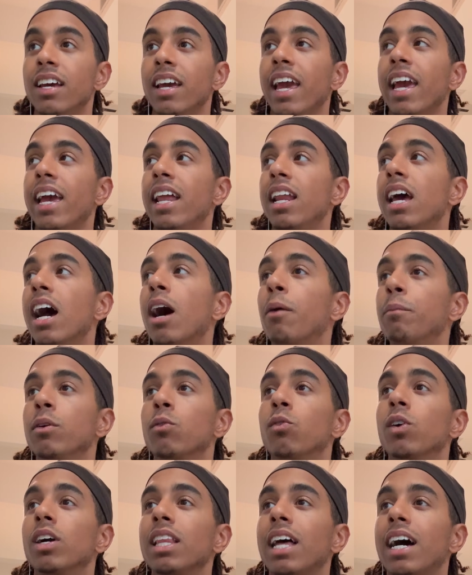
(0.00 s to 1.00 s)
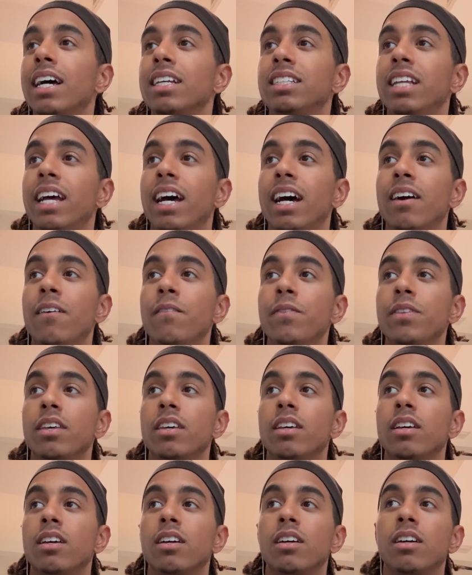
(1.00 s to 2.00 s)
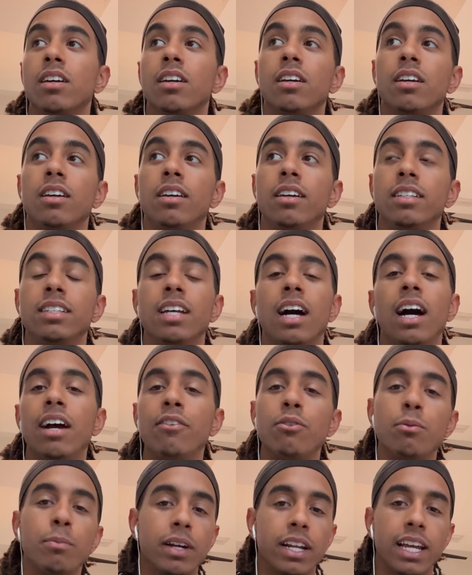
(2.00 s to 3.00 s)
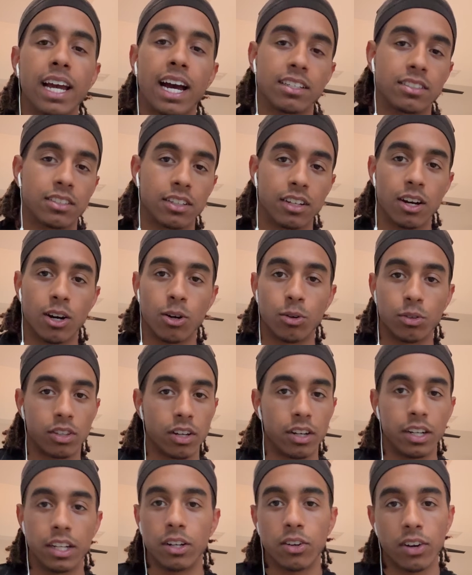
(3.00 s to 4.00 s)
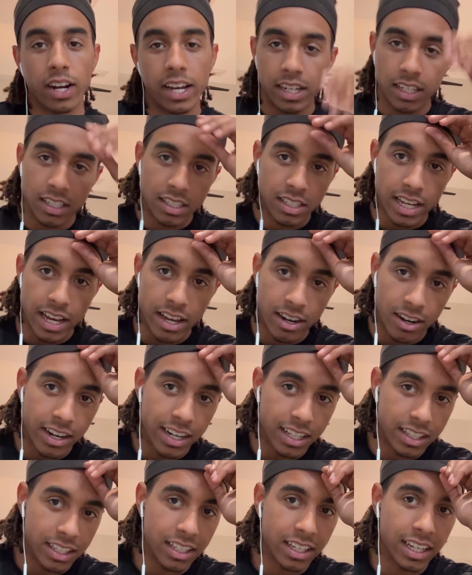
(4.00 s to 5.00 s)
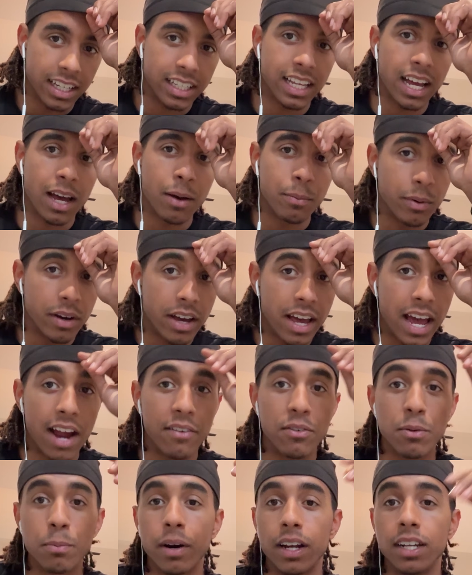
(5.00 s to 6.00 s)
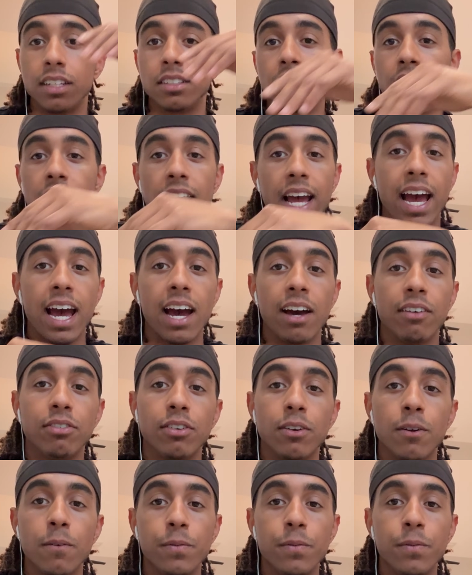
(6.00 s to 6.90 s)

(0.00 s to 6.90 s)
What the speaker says: And it helped me realize that it's not everybody has to go 30 grand in debt or anything like that, but everybody's going to have